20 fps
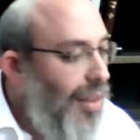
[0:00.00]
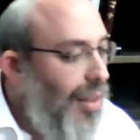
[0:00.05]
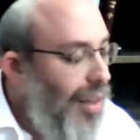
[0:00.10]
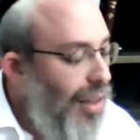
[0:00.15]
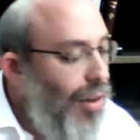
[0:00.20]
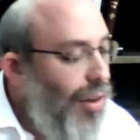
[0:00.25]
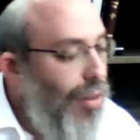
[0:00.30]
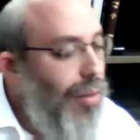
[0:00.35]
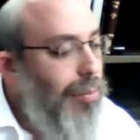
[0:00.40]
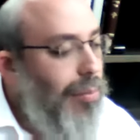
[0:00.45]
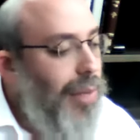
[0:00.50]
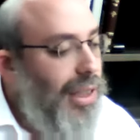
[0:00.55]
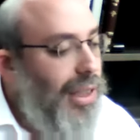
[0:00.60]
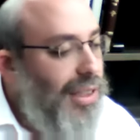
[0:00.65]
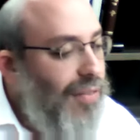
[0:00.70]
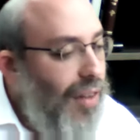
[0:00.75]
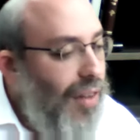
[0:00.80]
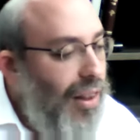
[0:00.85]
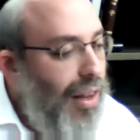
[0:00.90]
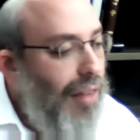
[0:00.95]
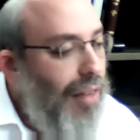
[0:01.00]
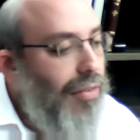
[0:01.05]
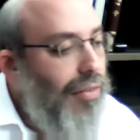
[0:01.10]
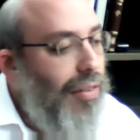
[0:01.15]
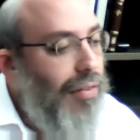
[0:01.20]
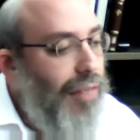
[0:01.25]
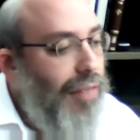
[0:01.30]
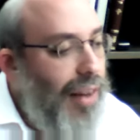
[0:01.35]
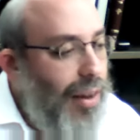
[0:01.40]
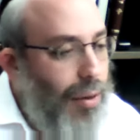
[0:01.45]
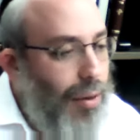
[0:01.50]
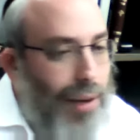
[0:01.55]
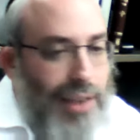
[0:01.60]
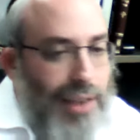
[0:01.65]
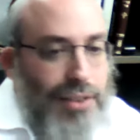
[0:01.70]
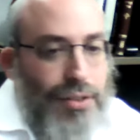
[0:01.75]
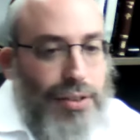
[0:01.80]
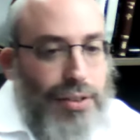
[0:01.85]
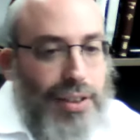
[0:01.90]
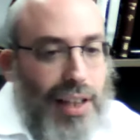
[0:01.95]
You know, the mitzvah, love a fellow
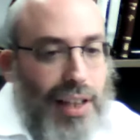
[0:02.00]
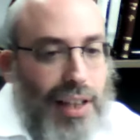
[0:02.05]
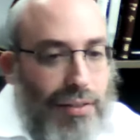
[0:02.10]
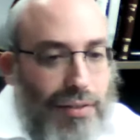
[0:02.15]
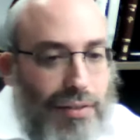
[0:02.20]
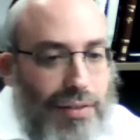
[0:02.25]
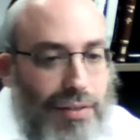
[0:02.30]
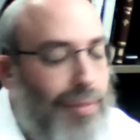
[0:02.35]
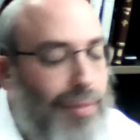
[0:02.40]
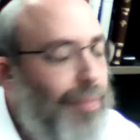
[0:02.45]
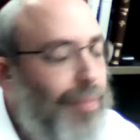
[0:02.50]
as yourself.